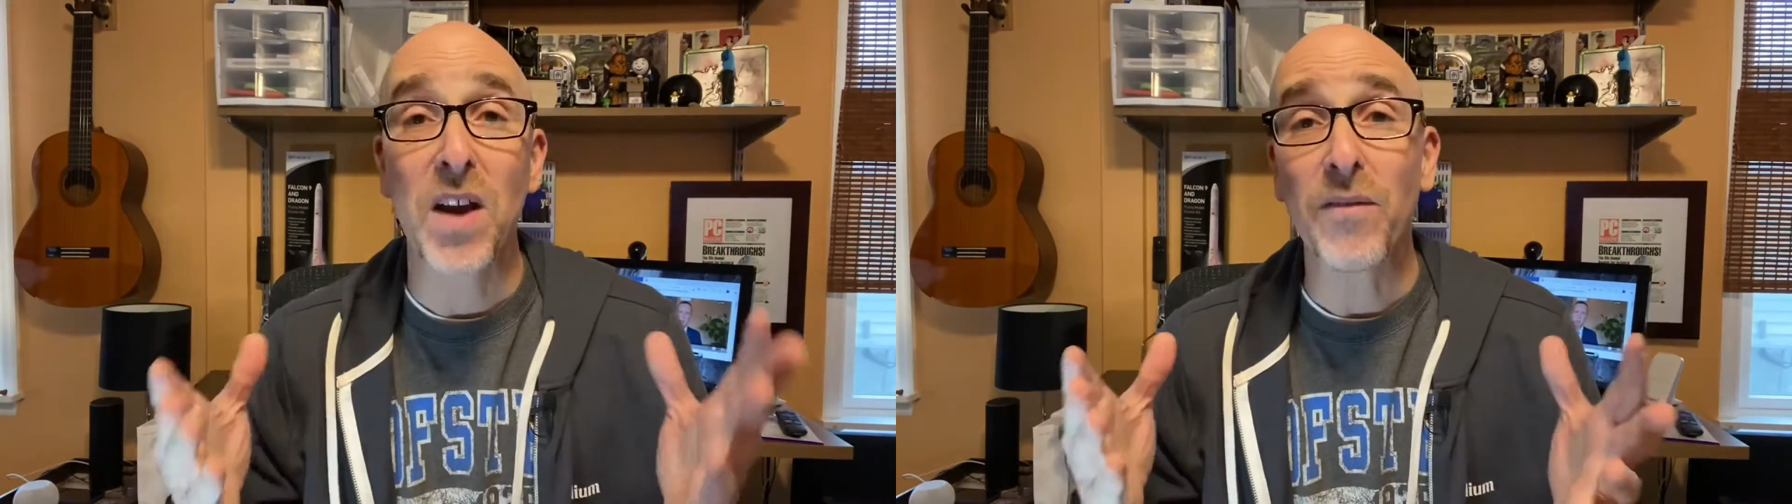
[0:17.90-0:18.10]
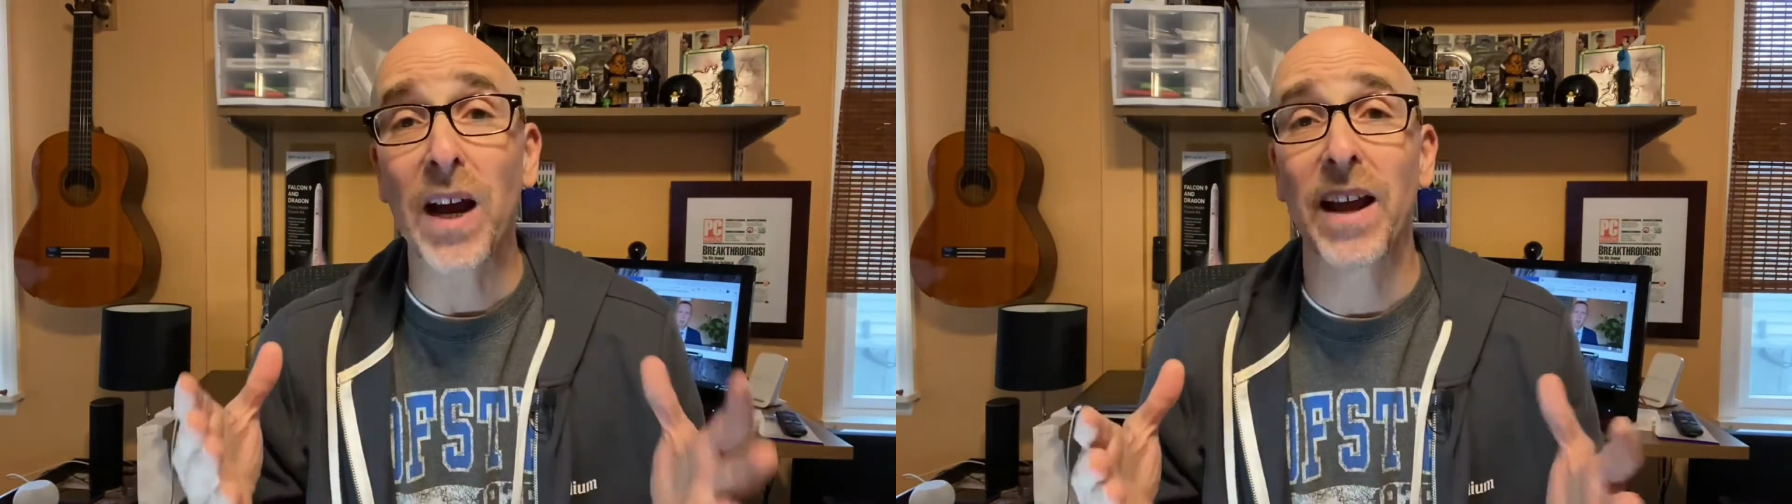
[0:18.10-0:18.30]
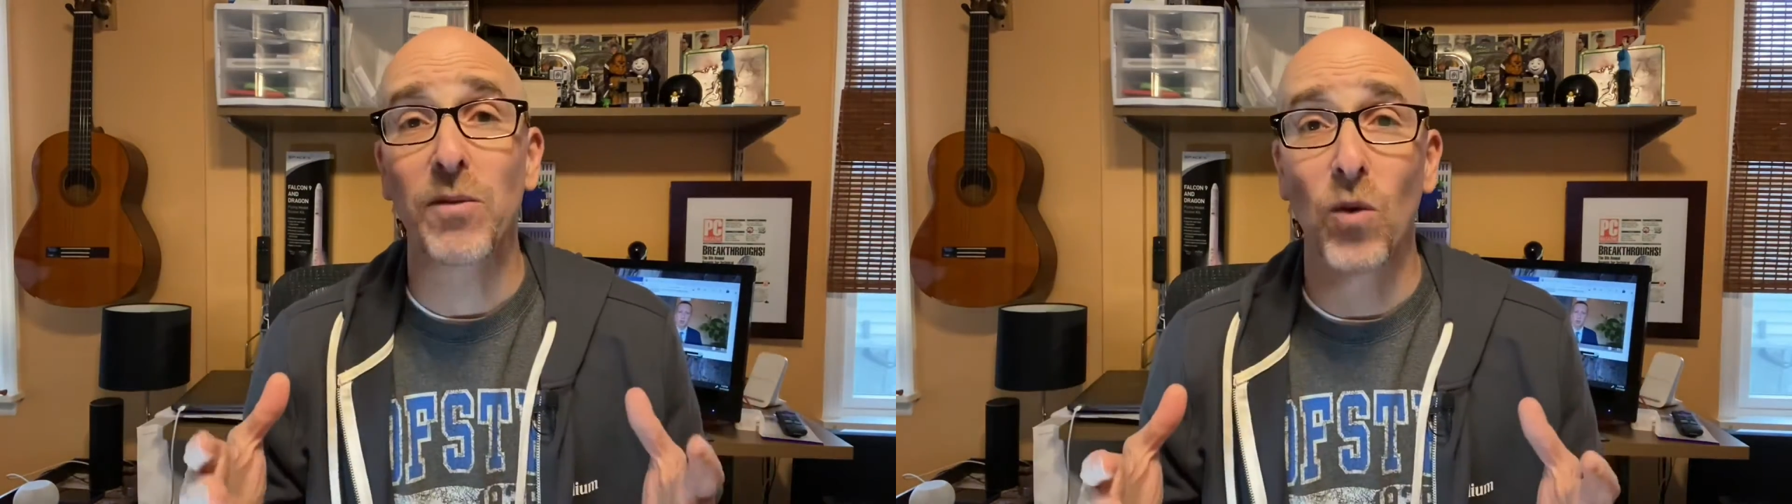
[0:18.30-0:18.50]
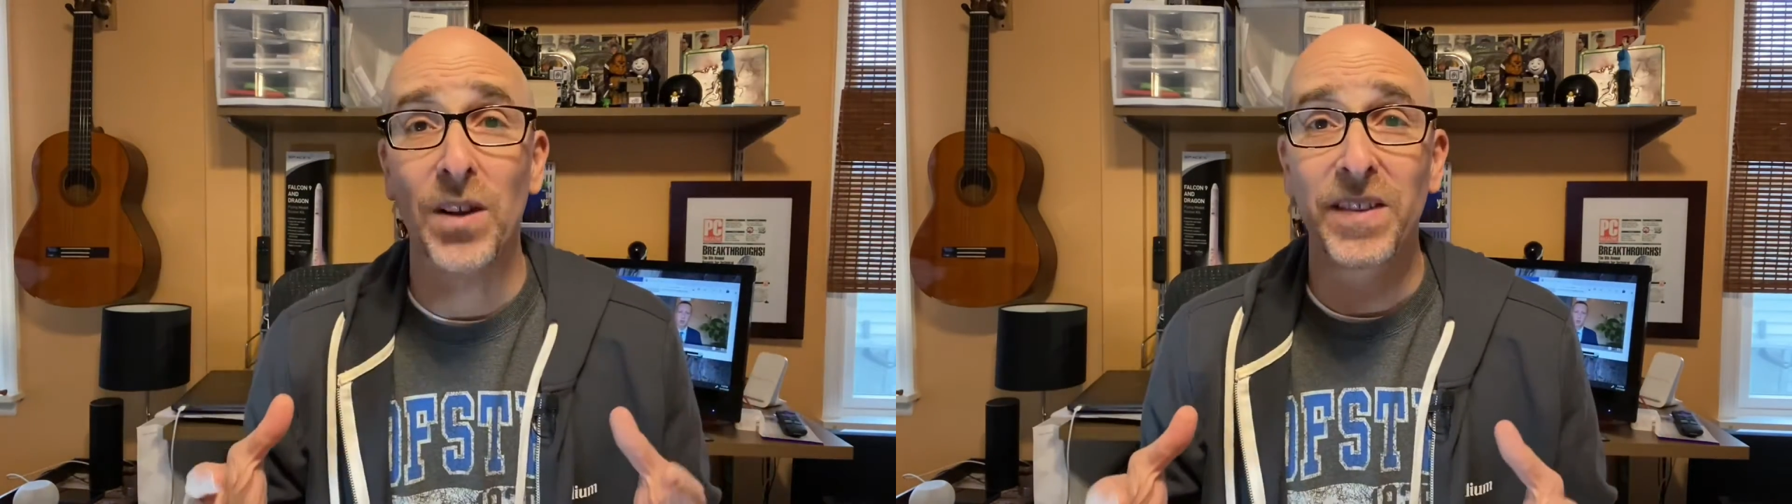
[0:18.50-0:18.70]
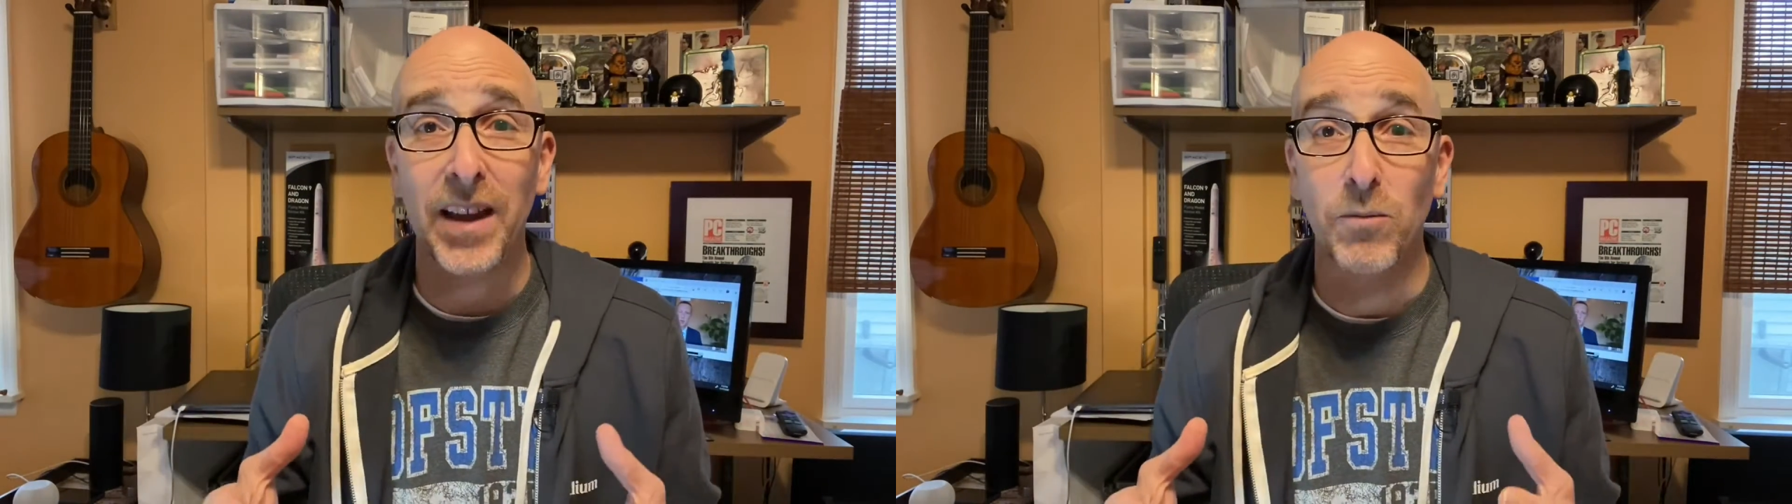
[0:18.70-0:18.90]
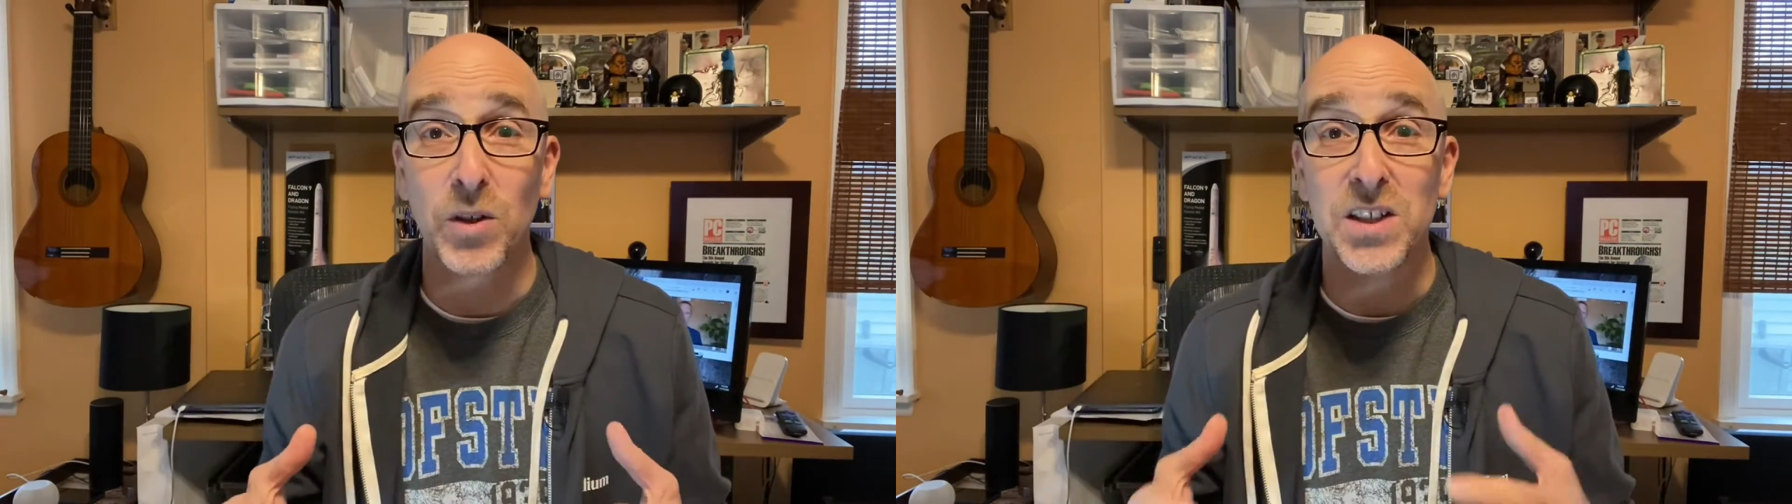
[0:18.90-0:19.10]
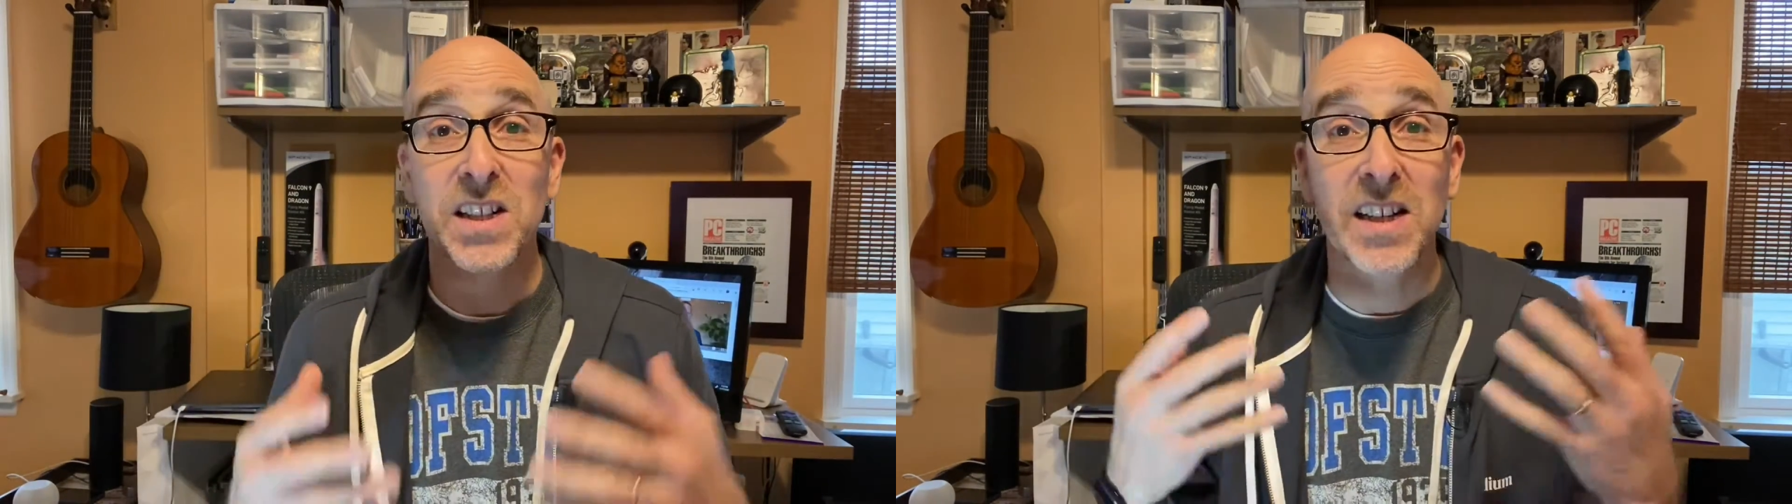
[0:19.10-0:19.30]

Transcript: never had one that was